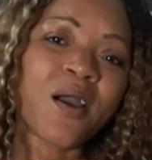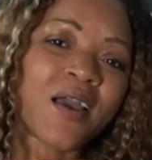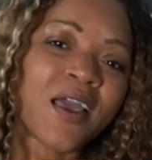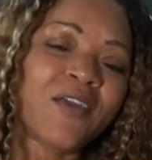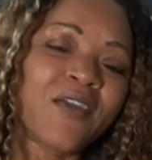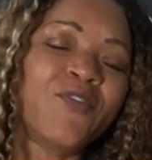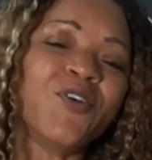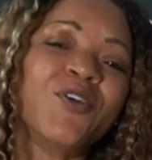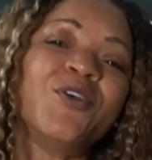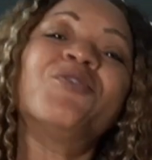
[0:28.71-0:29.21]

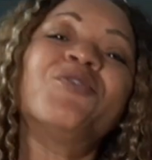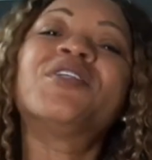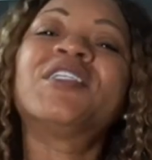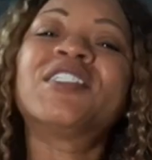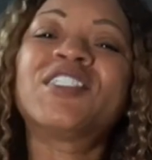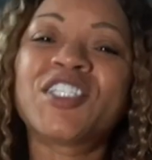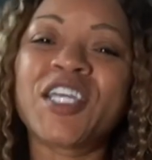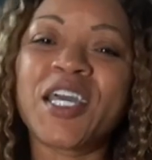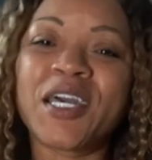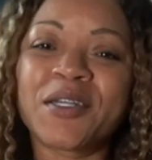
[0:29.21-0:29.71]
if you're new to
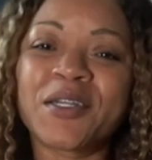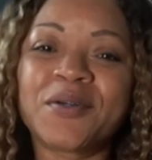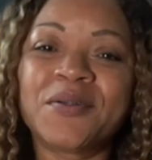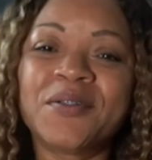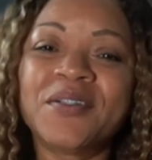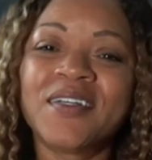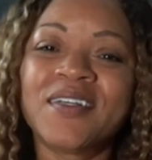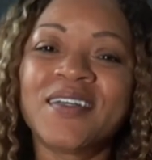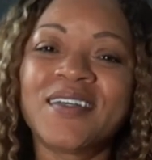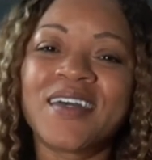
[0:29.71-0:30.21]
this channel,
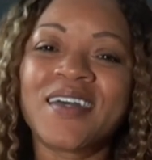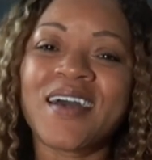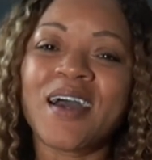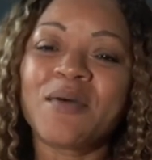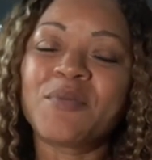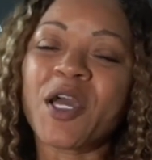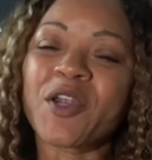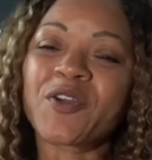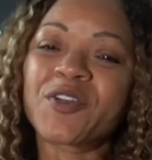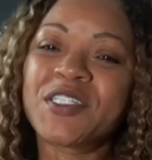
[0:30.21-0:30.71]
I'm
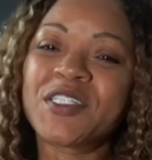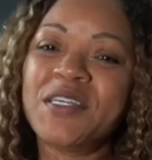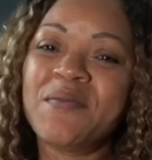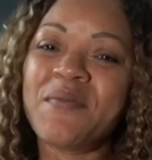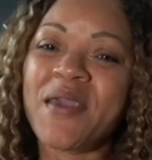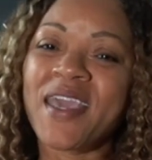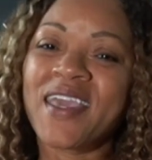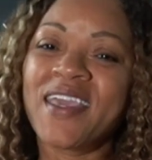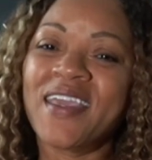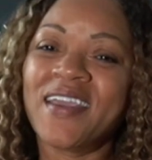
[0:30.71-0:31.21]
Dr.
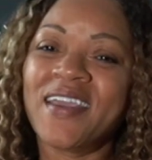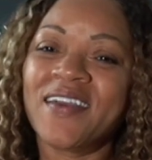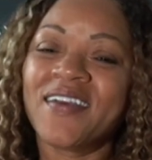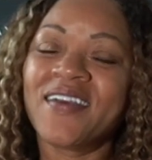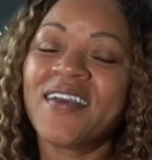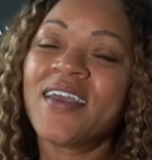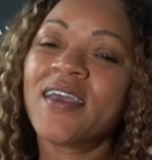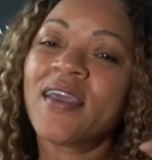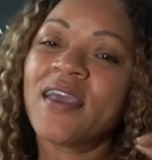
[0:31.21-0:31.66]
T-Mac here.